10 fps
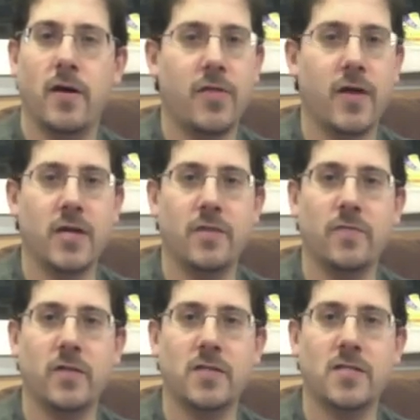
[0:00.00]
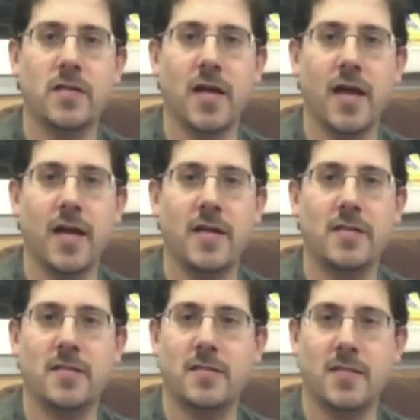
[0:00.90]
Thank you for listening, and
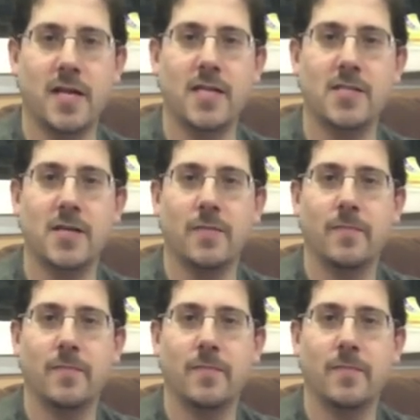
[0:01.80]
take it easy.